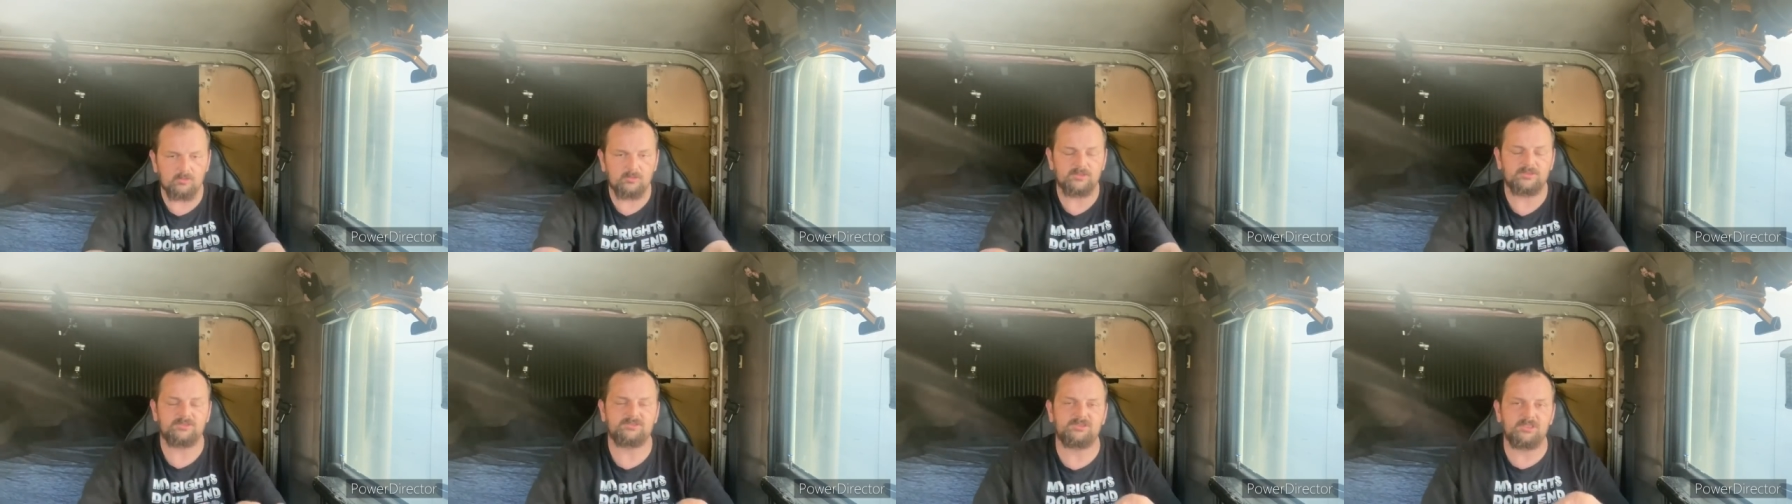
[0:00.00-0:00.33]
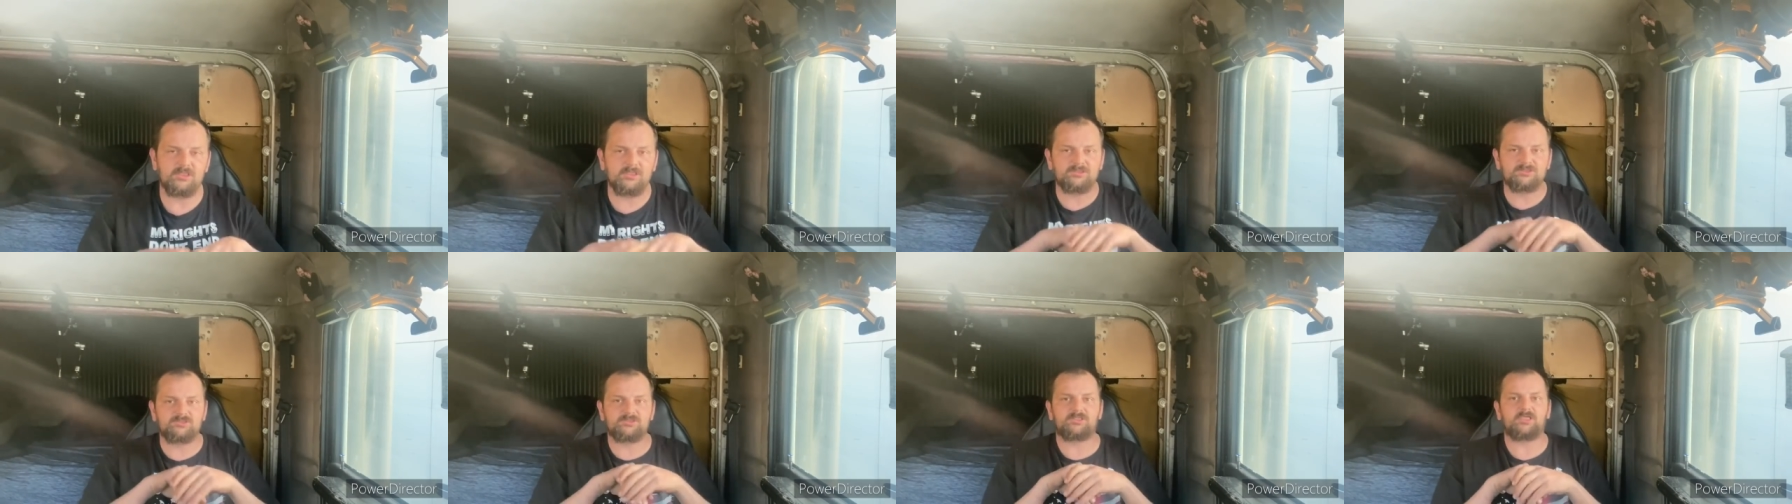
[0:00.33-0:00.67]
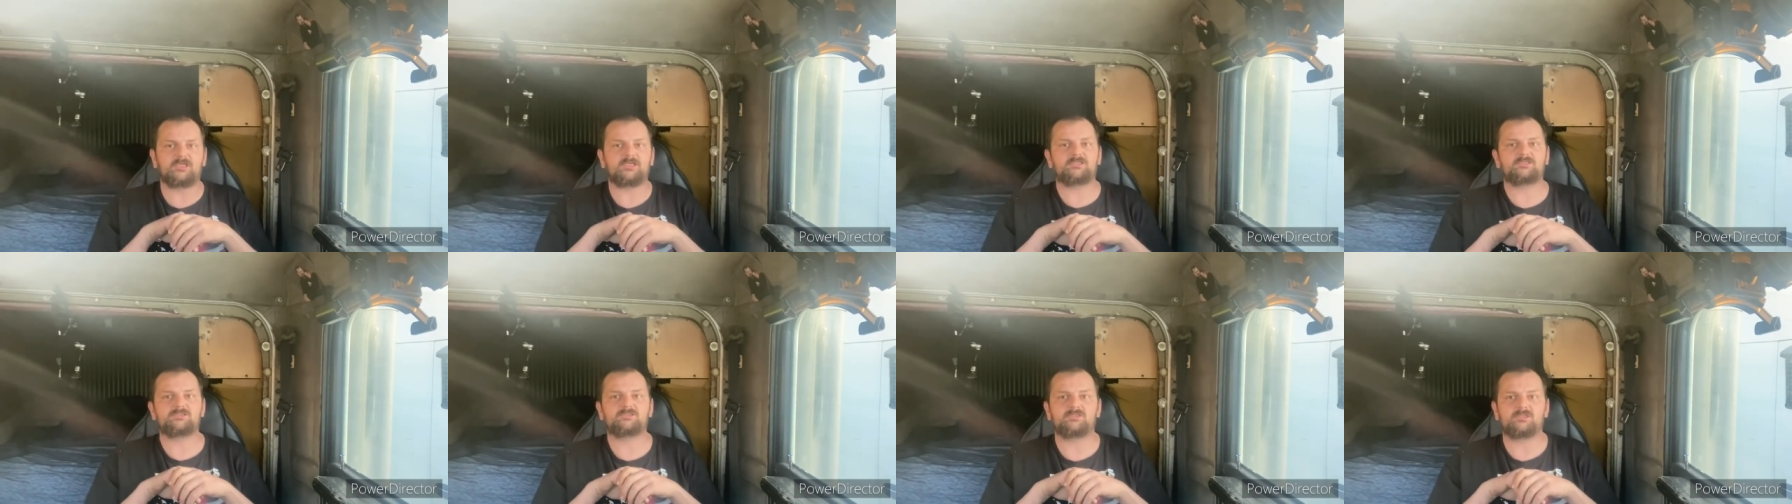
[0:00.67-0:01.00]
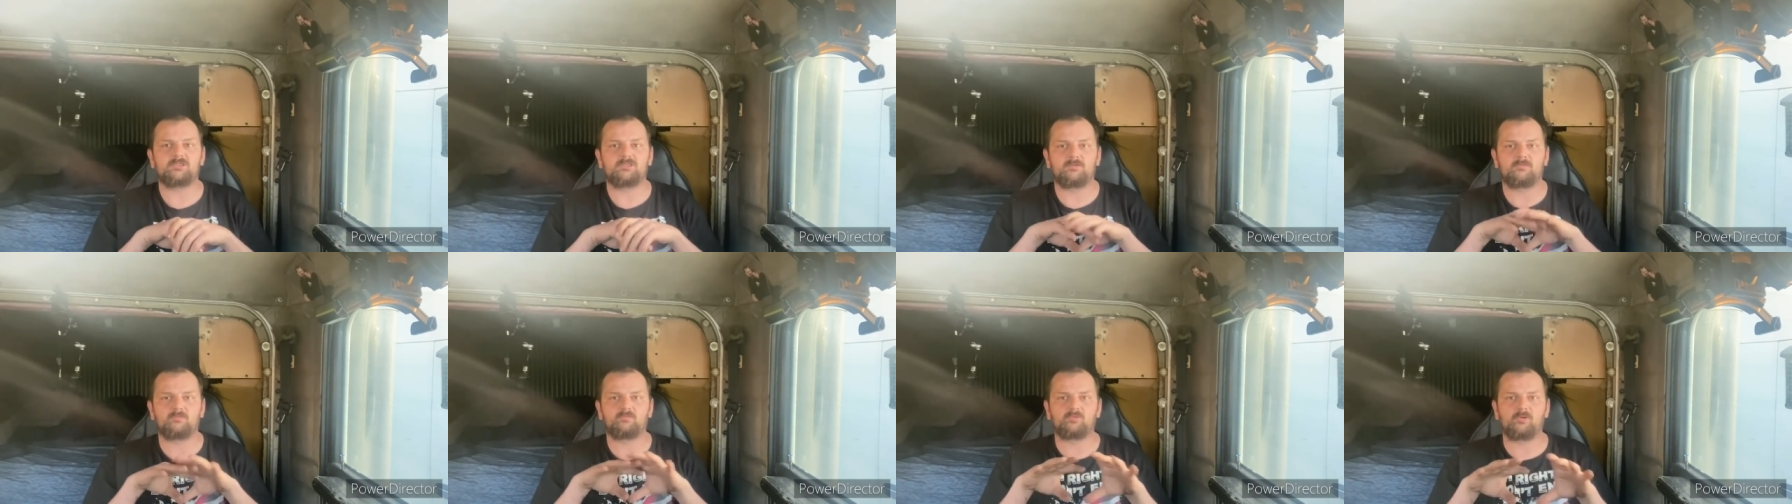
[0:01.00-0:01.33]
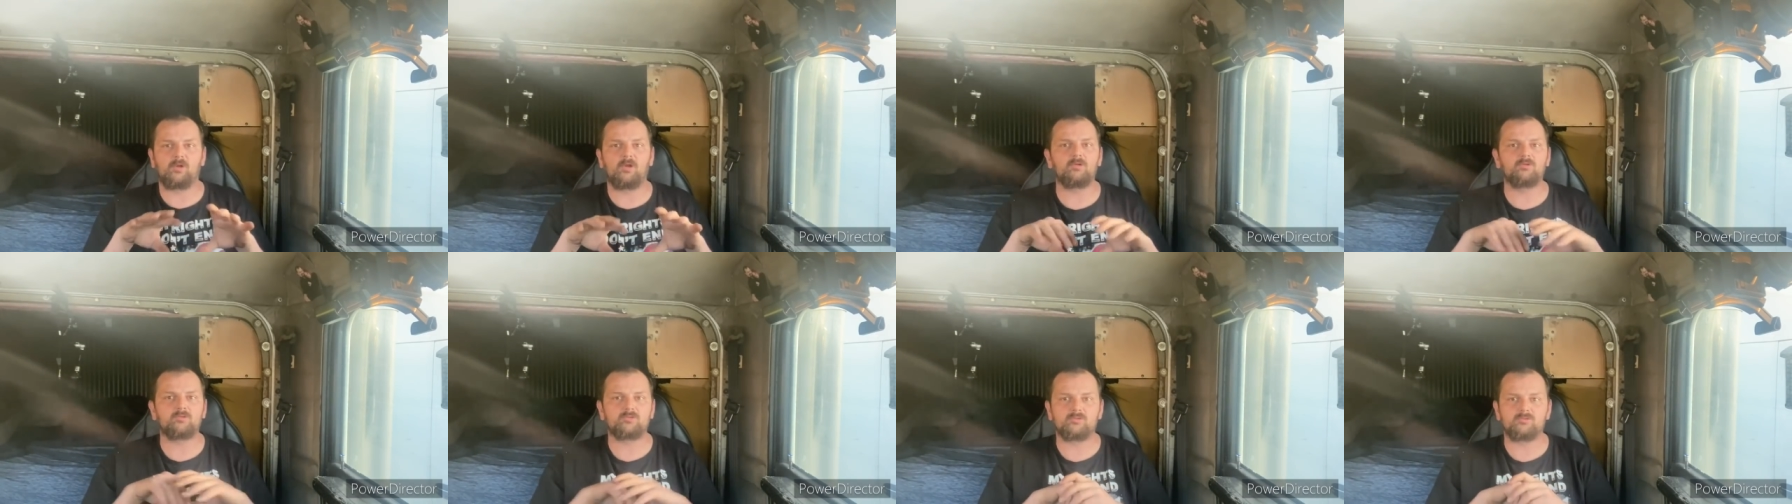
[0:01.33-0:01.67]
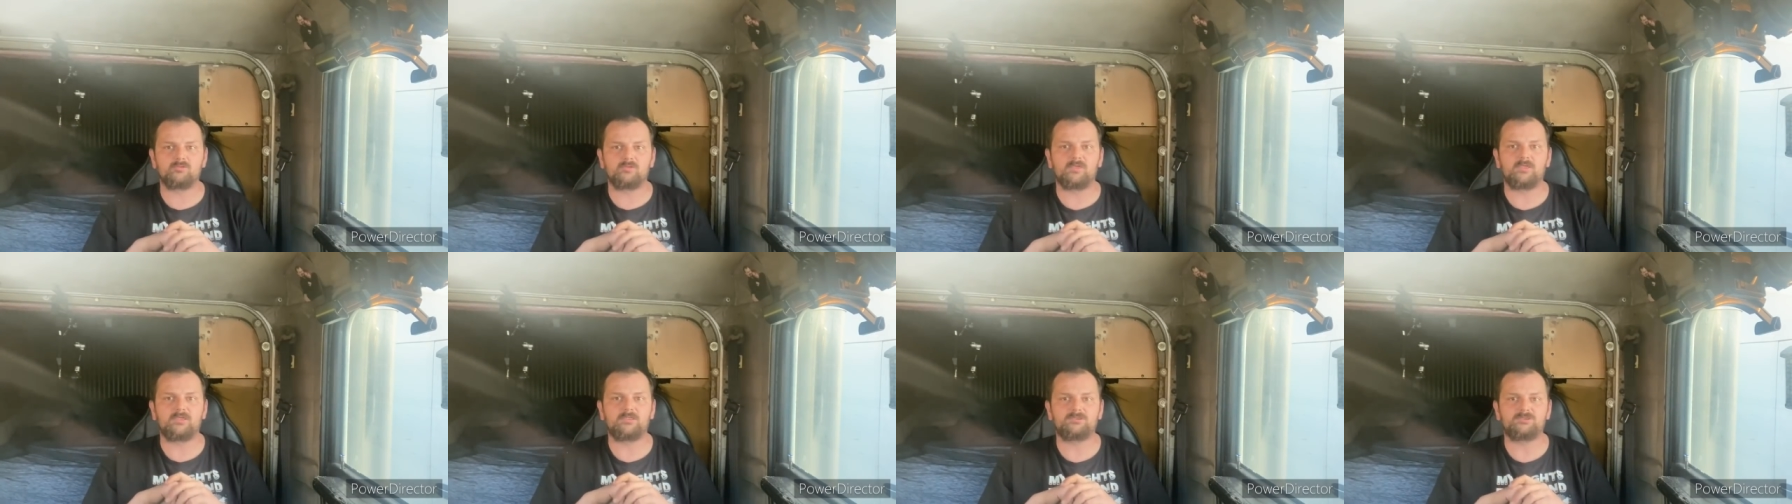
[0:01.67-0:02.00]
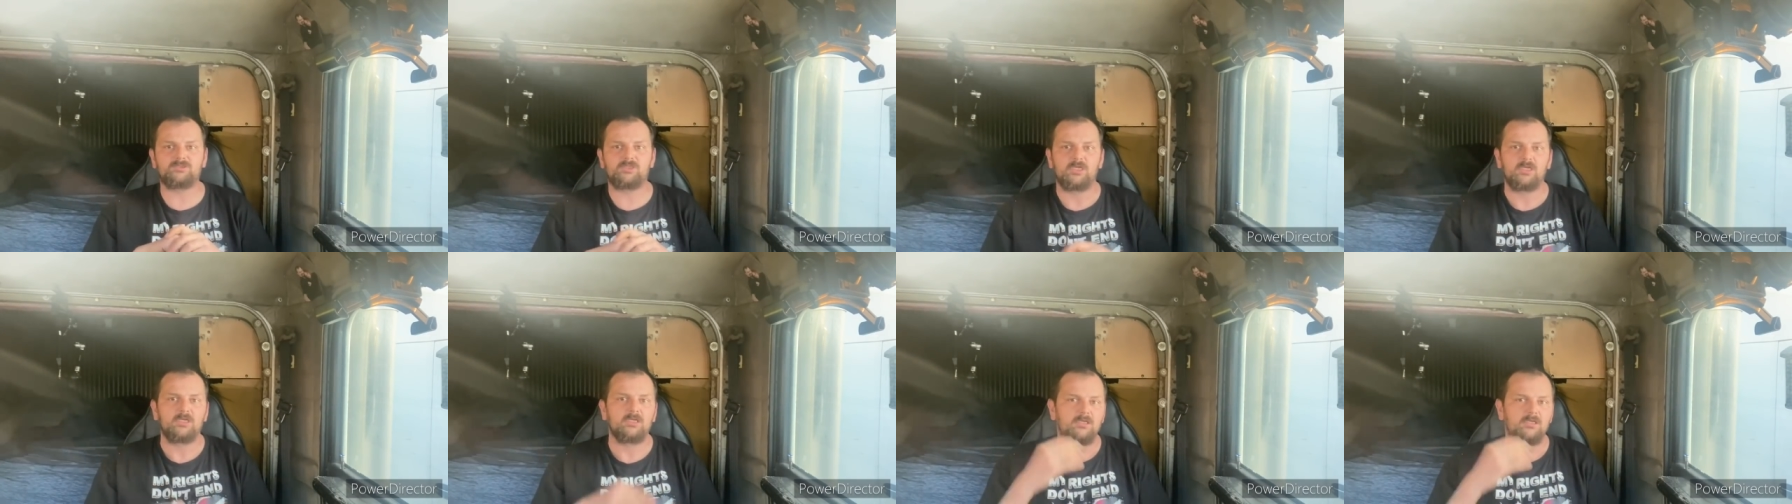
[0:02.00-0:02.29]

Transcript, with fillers: Logistics, the brokerage,